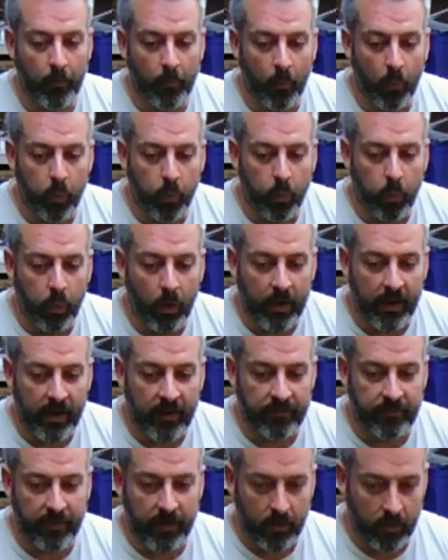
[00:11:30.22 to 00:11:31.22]
What I
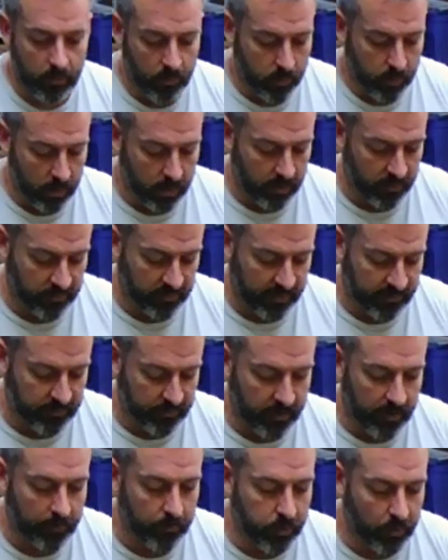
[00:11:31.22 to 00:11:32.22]
found was after
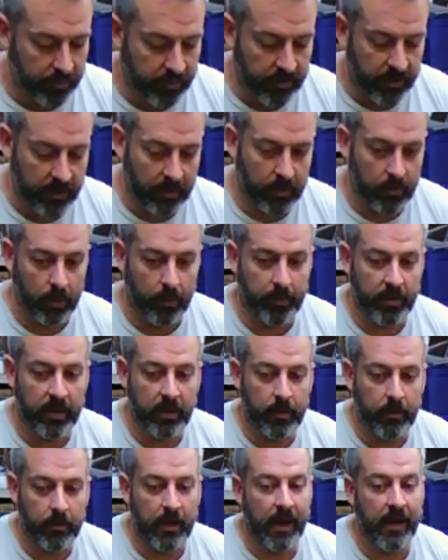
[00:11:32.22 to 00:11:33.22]
I put the clip
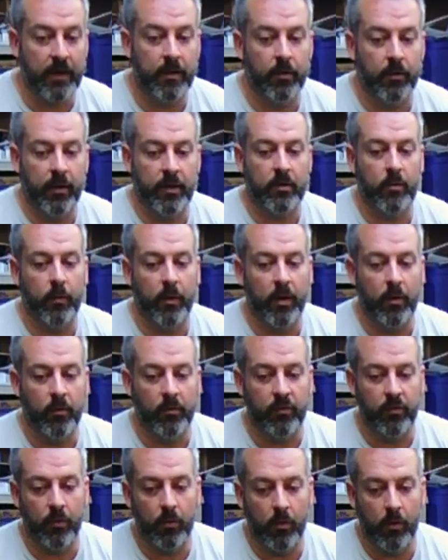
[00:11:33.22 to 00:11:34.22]
in, I didn't like the way it
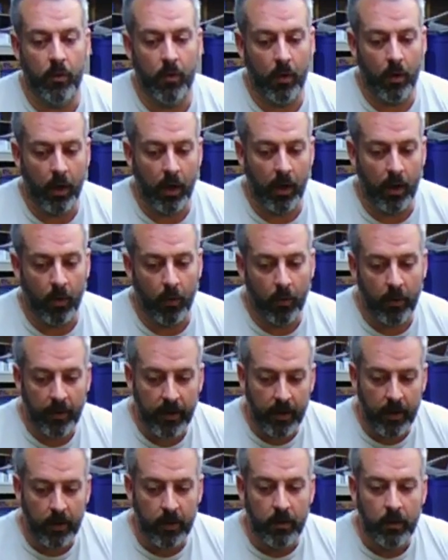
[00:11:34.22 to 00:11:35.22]
was
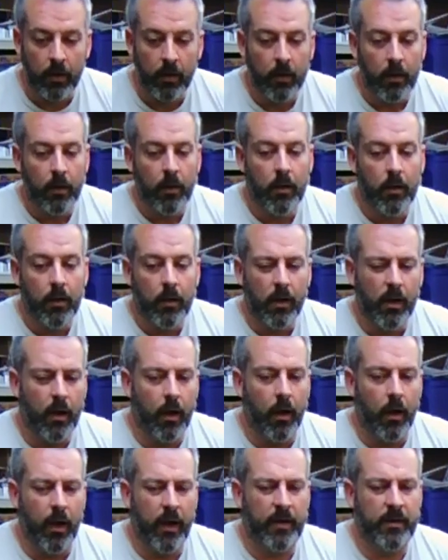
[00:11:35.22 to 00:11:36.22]
oriented.
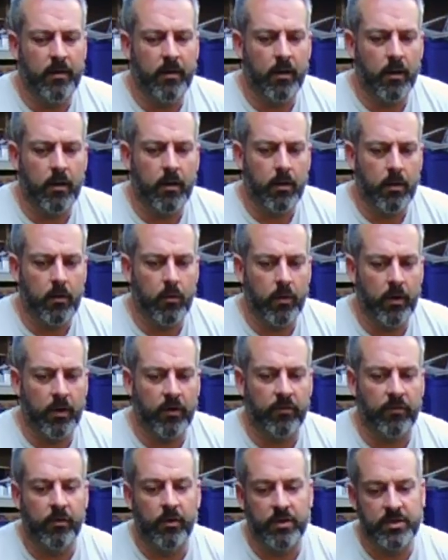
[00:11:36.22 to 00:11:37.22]
I did a quick
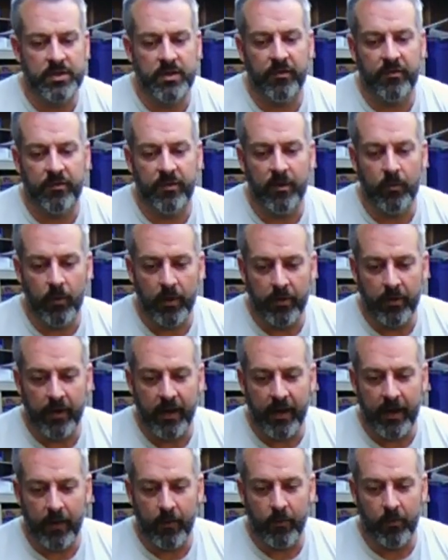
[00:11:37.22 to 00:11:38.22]
search to see whether or not
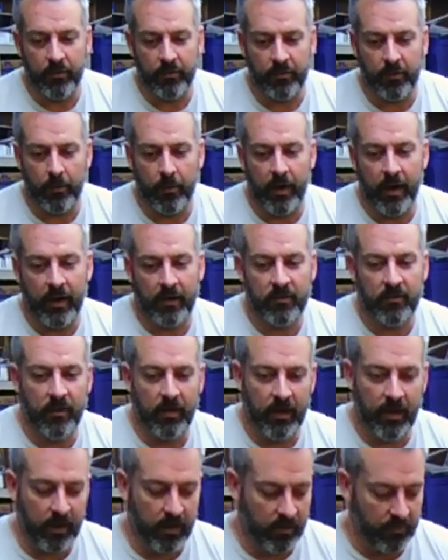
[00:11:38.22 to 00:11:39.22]
I was correct,
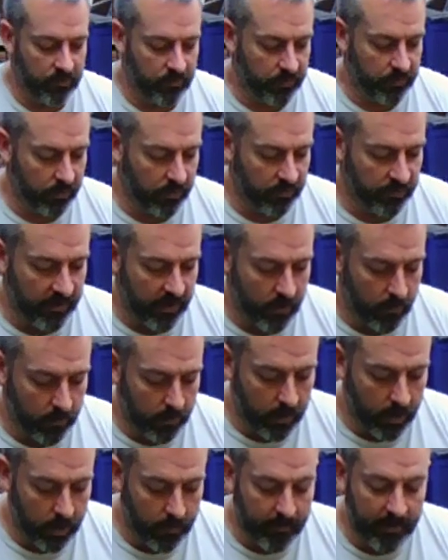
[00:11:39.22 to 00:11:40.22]
and as it turns out,
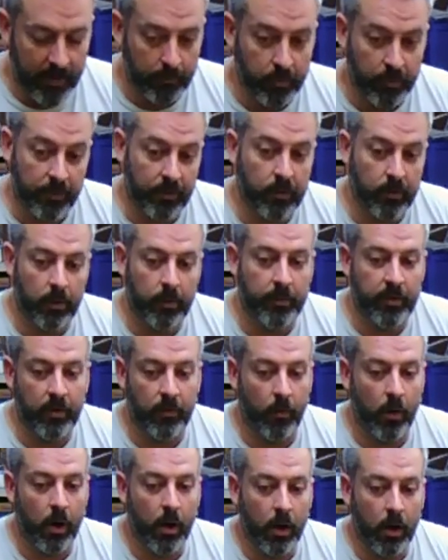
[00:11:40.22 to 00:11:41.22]
I had put the clip in
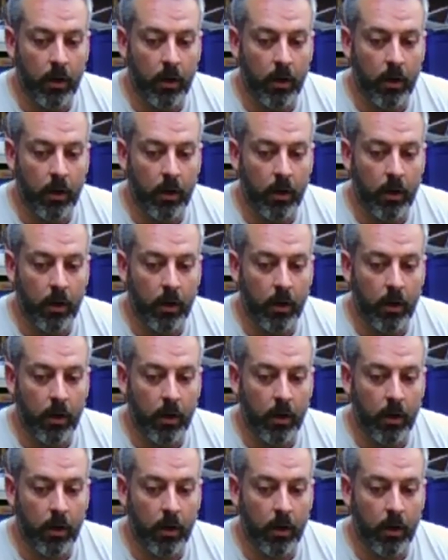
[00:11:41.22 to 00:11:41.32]
wrong.